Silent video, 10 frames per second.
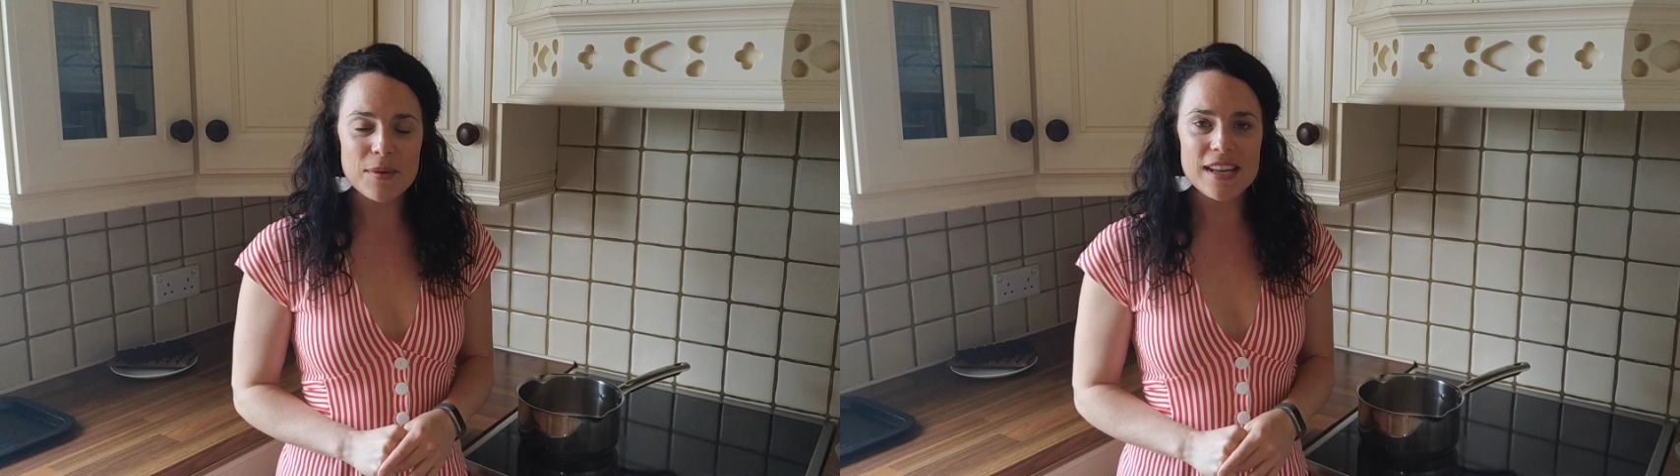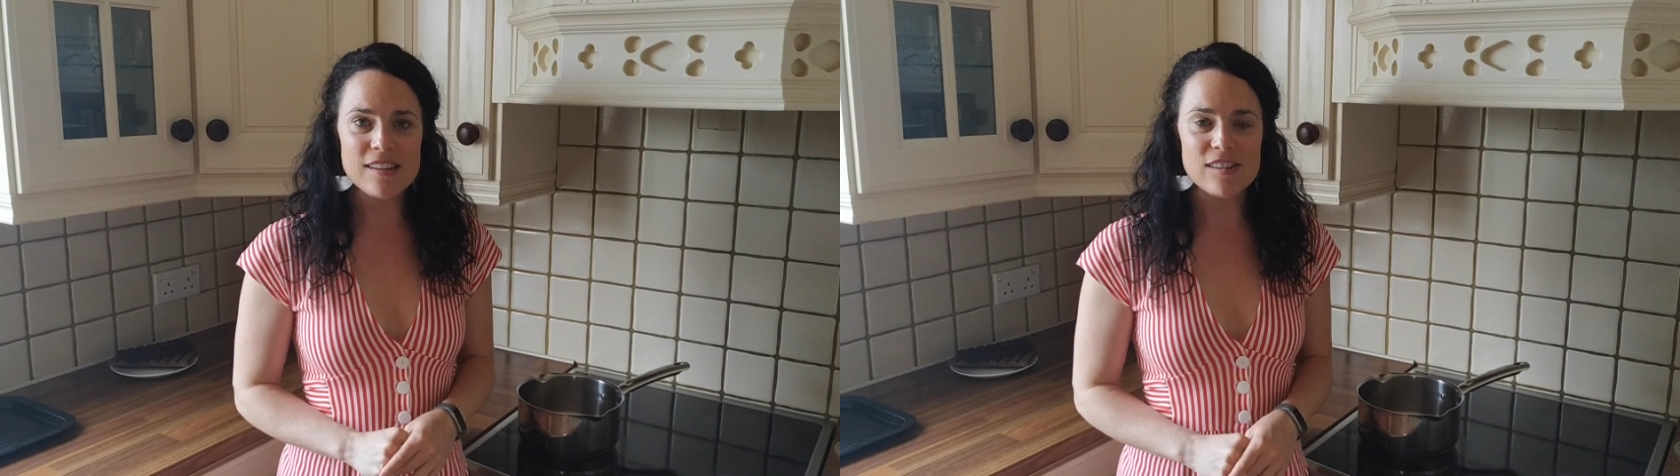
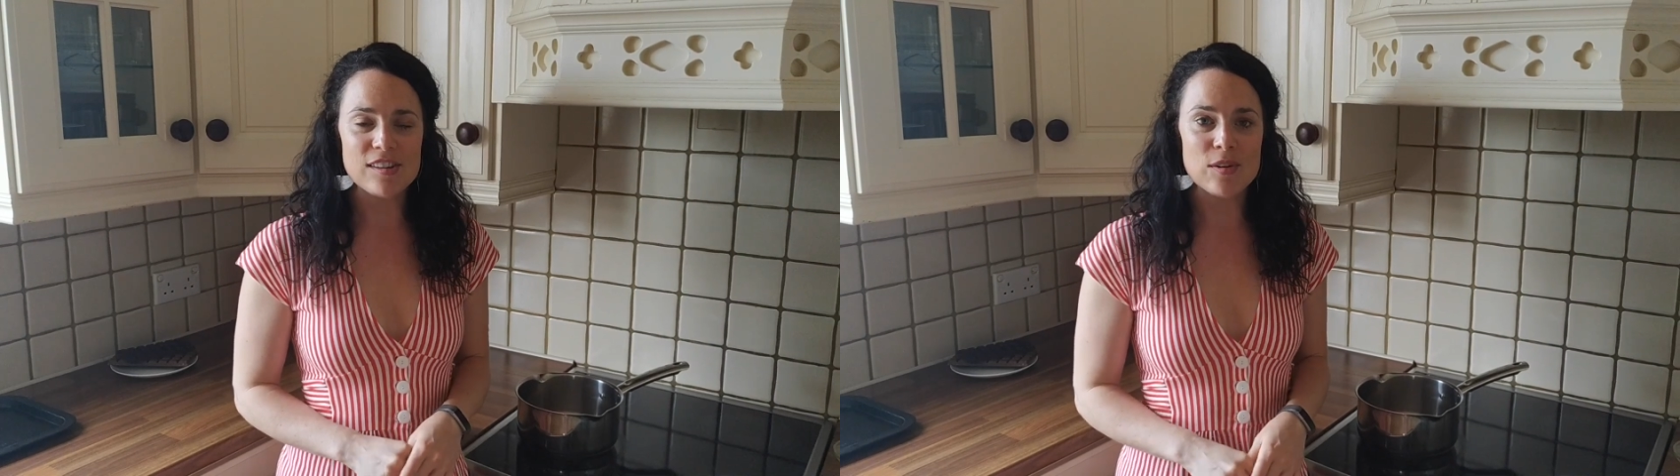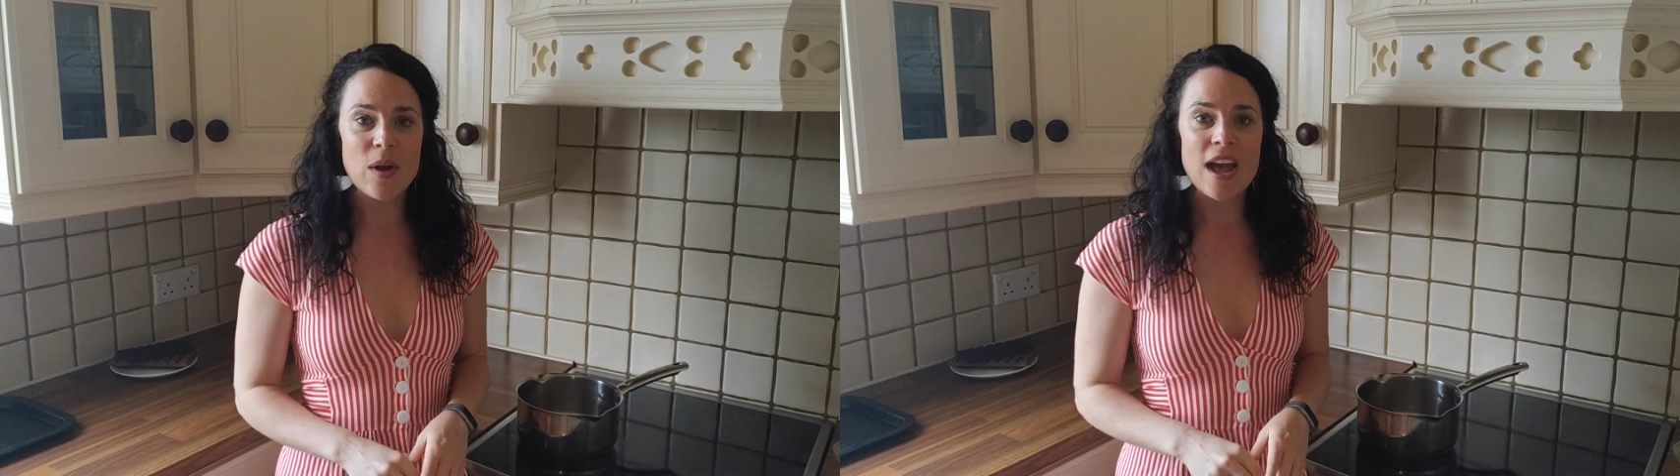we need to
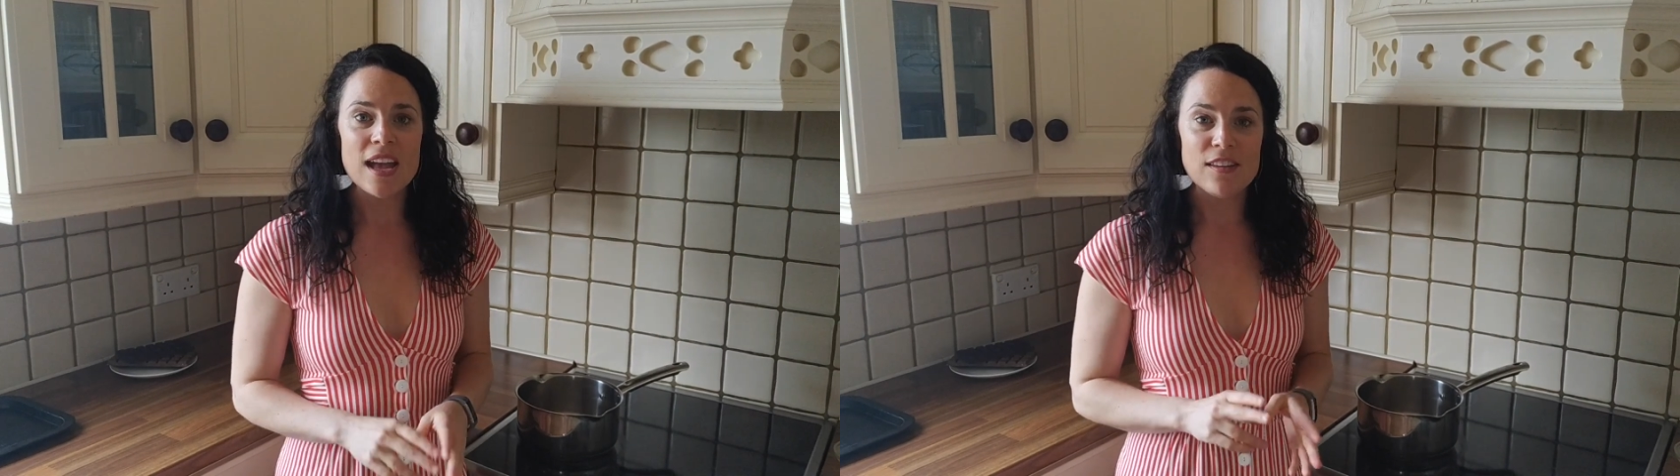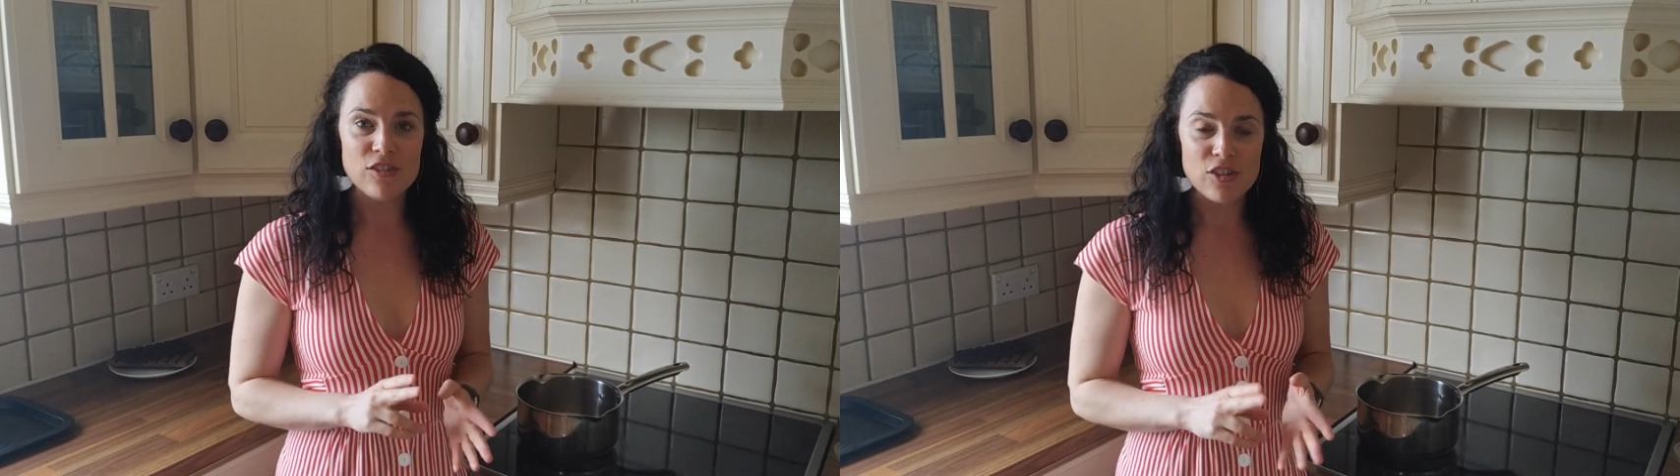do
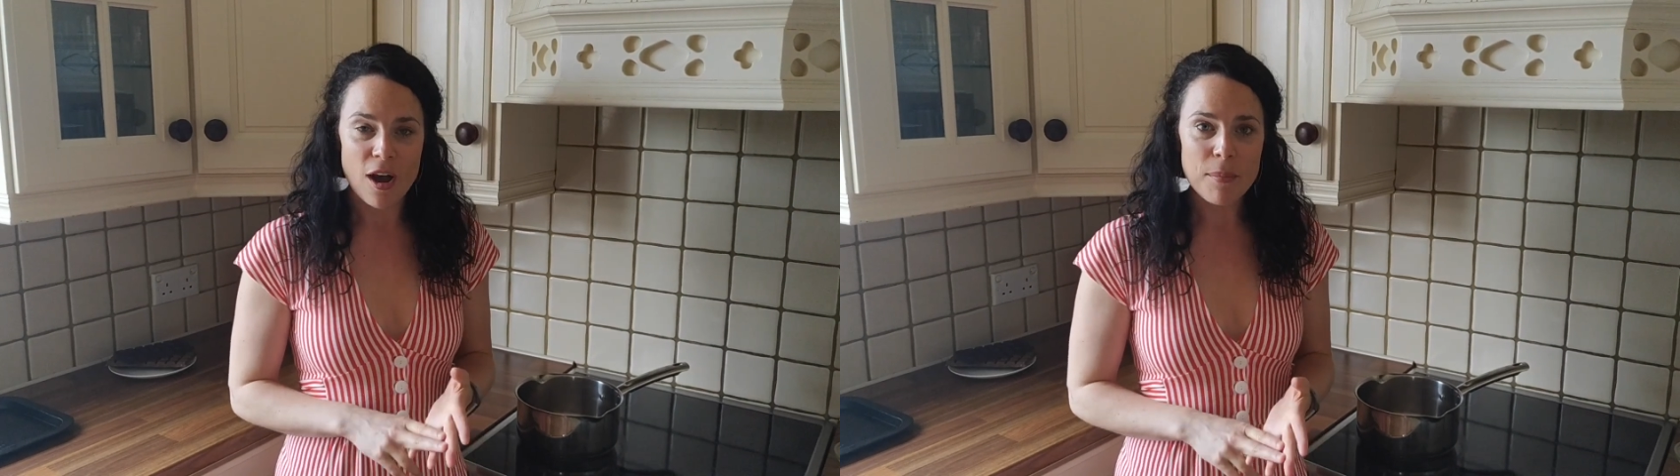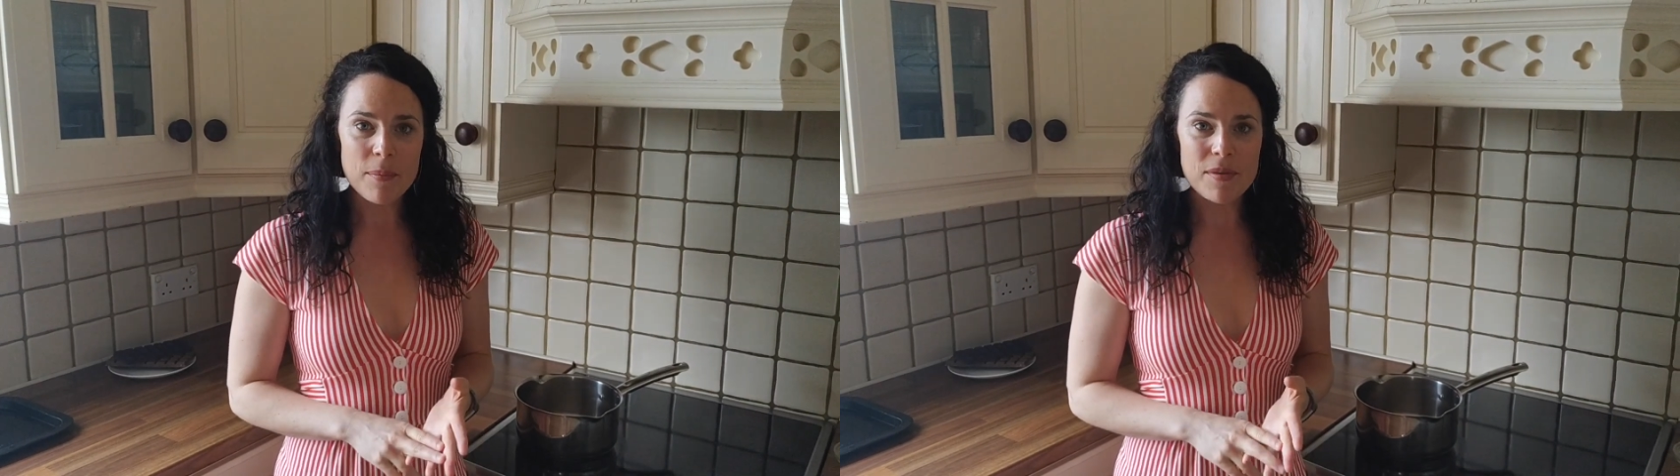is
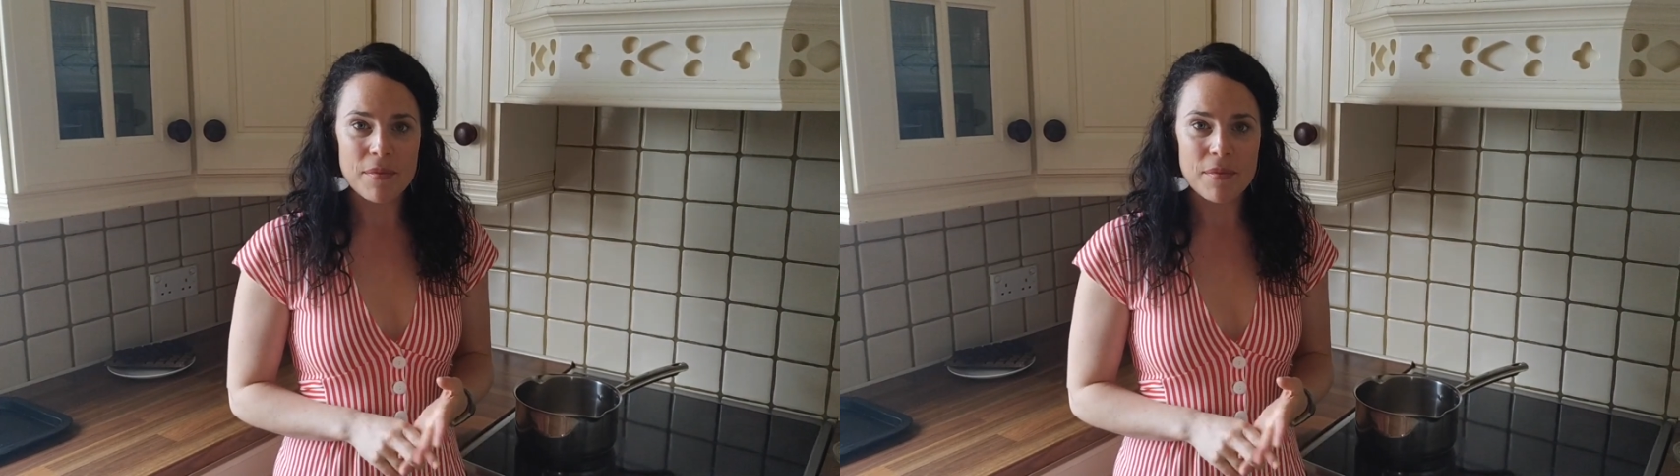chop up